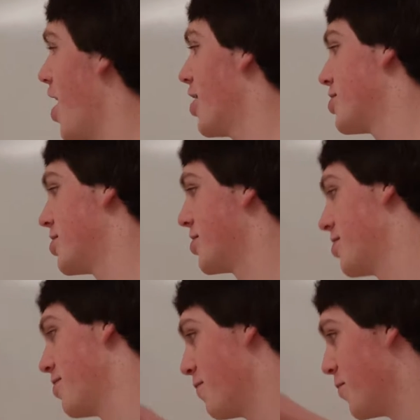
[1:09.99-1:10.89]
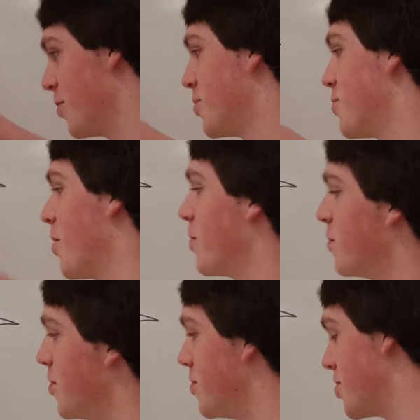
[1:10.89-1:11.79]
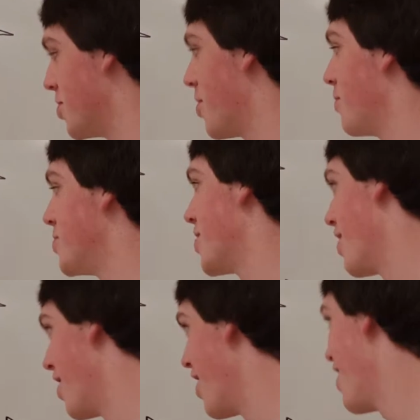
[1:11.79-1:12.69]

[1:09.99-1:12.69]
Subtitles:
x for this triangle using cosine.